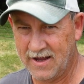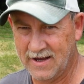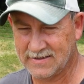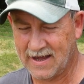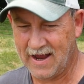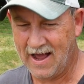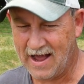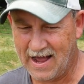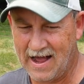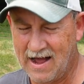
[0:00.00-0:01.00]
is a
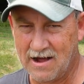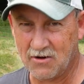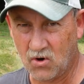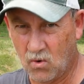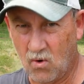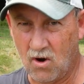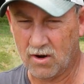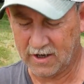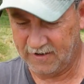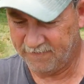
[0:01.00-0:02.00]
high
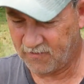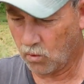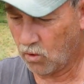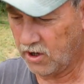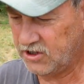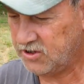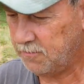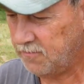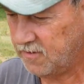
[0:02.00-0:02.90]
quality forage